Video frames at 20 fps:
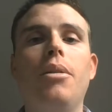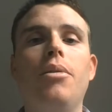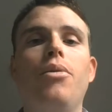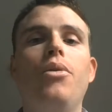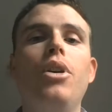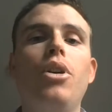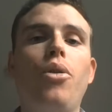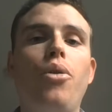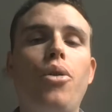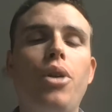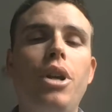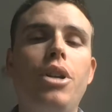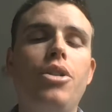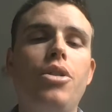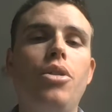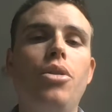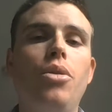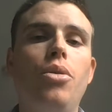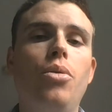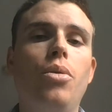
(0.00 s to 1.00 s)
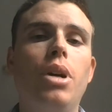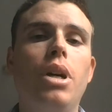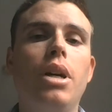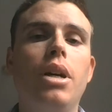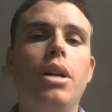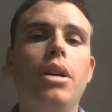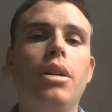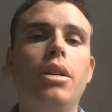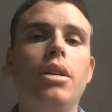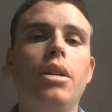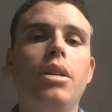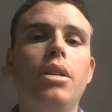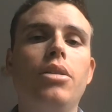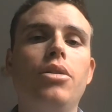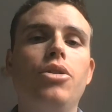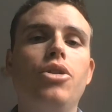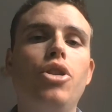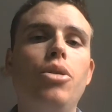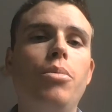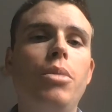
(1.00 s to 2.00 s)
Feel free to
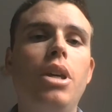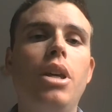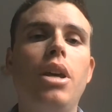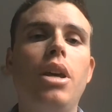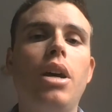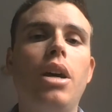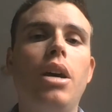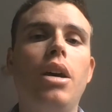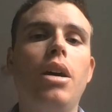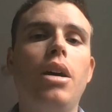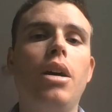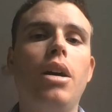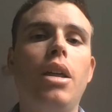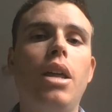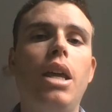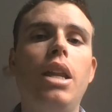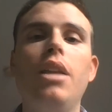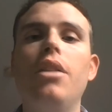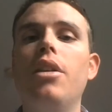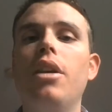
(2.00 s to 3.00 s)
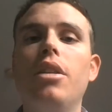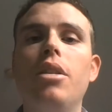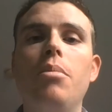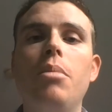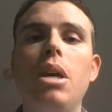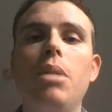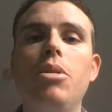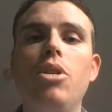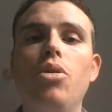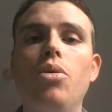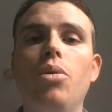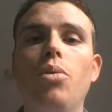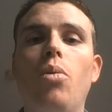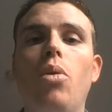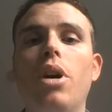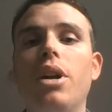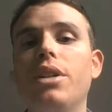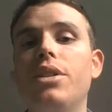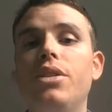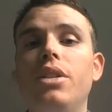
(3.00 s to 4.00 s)
shoot me anything that maybe you would
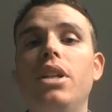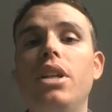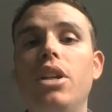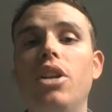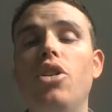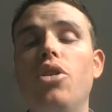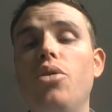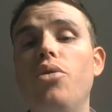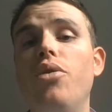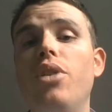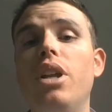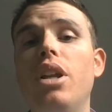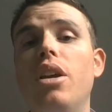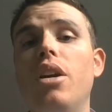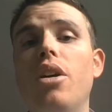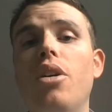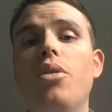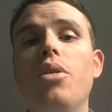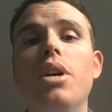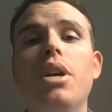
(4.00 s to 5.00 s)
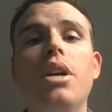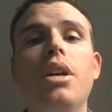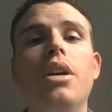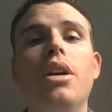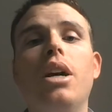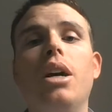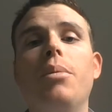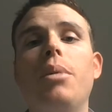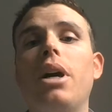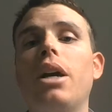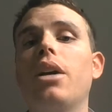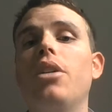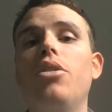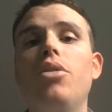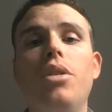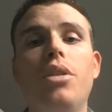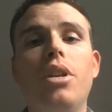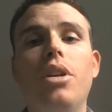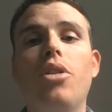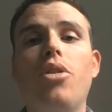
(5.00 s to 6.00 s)
want to see in a new video. I'm not going to
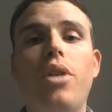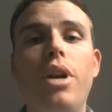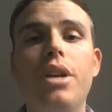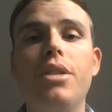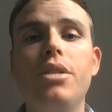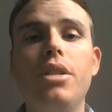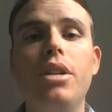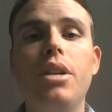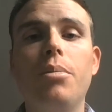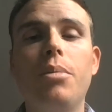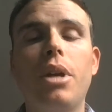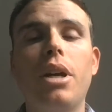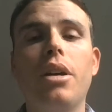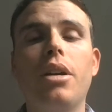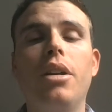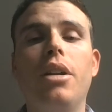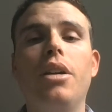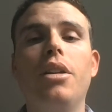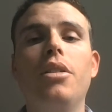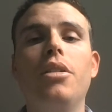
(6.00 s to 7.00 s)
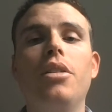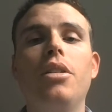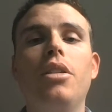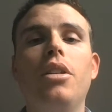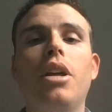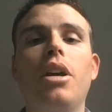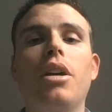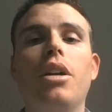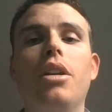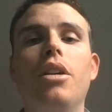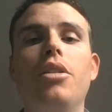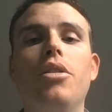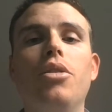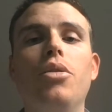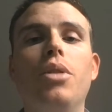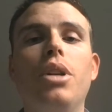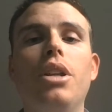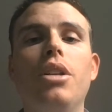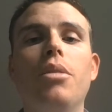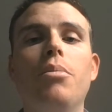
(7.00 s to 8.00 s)
do anything crazy. I'm not going to
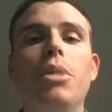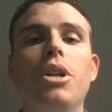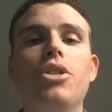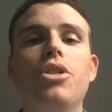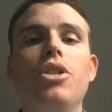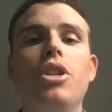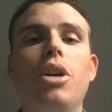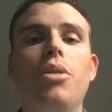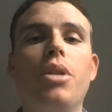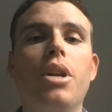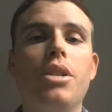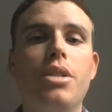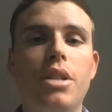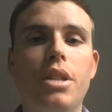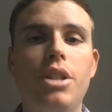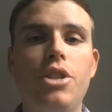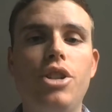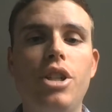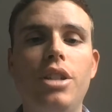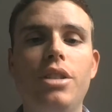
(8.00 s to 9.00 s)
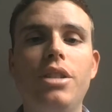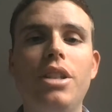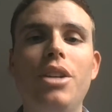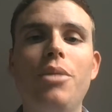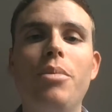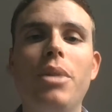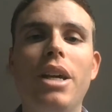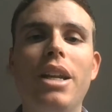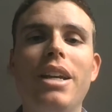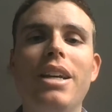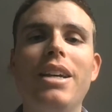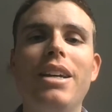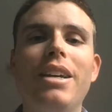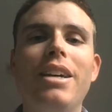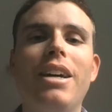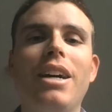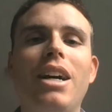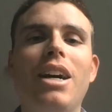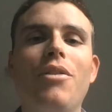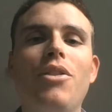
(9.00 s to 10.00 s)
do a bunch of donuts in the GT. But
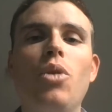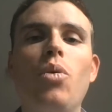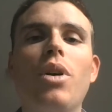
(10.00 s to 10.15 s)
if you